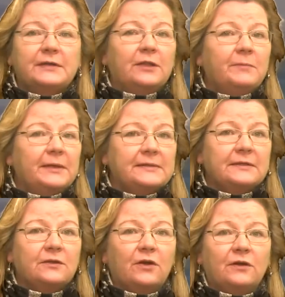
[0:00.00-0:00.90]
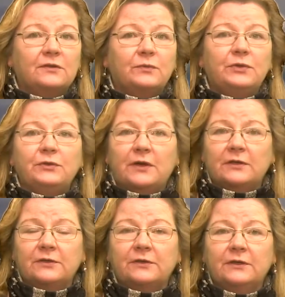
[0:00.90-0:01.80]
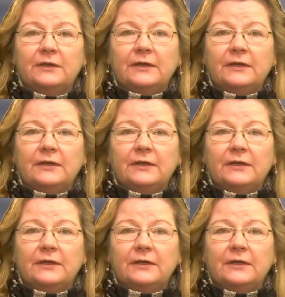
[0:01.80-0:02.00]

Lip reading: telemedicine calls with your doctor,